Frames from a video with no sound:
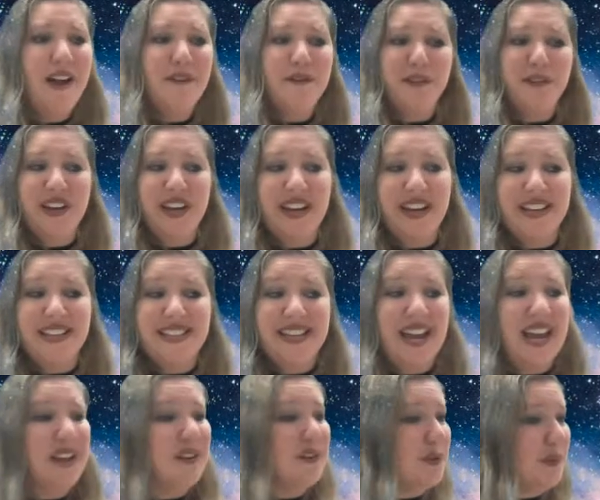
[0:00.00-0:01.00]
for getting
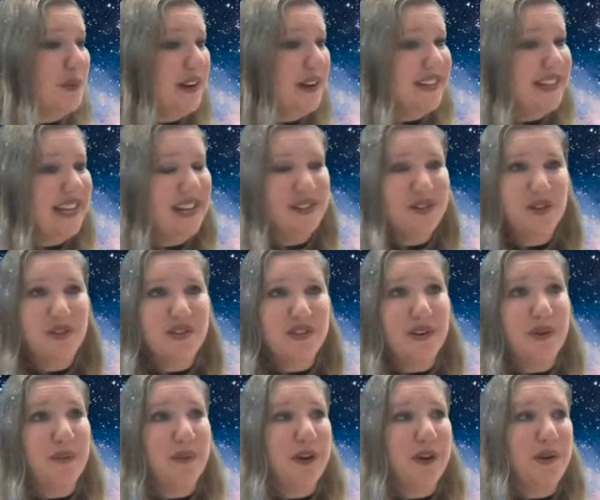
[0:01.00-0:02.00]
10 correct answers in
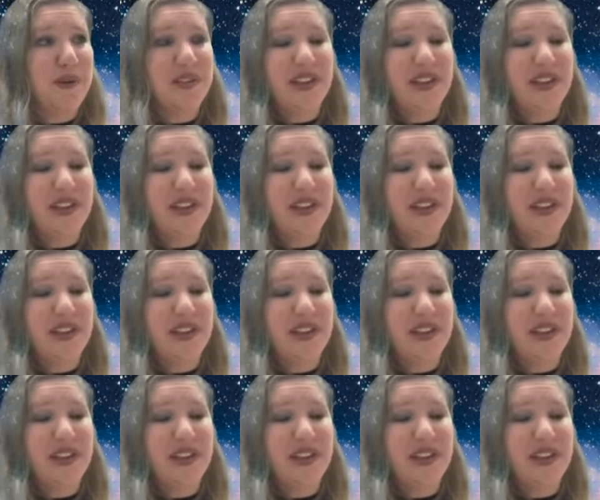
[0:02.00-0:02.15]
a row.